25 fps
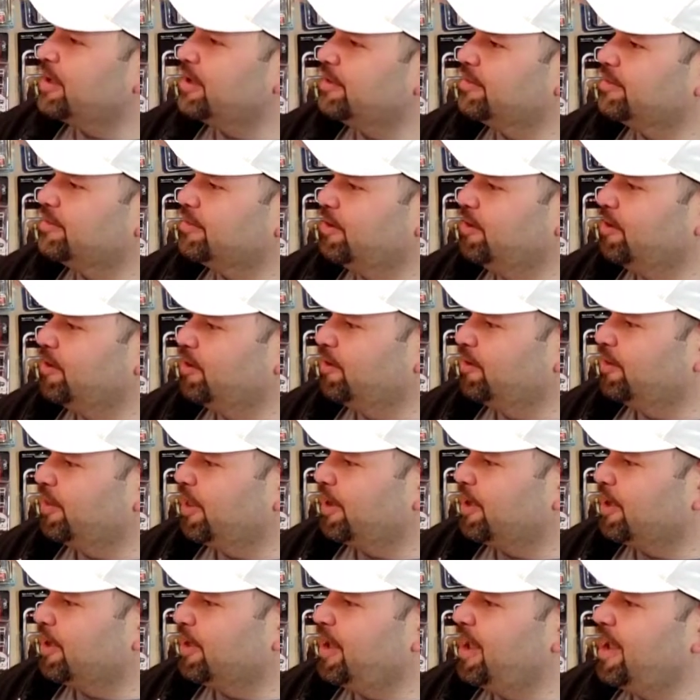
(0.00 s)
it's on
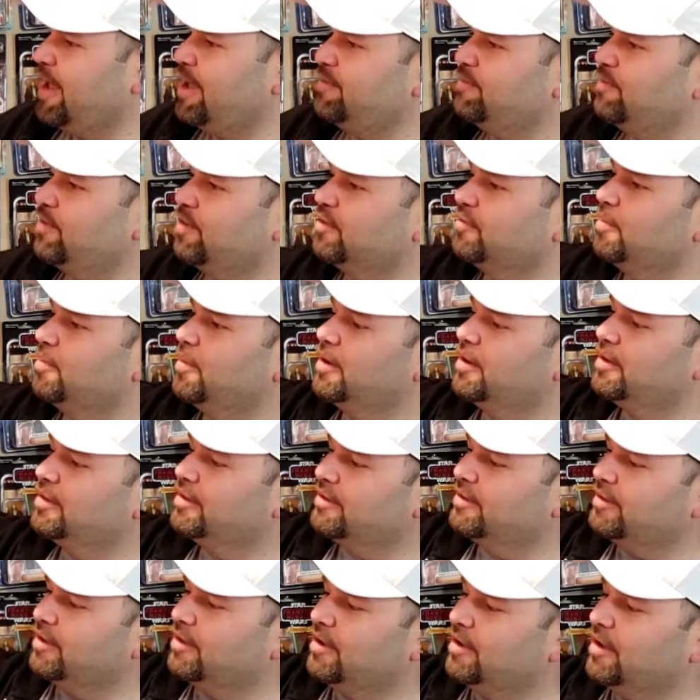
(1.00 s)
like a canvas, but
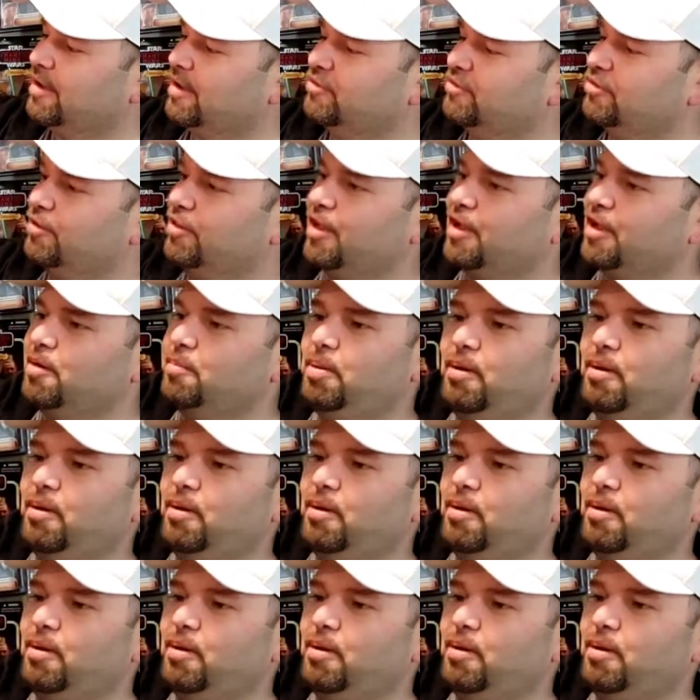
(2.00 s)
it's uh, actually like a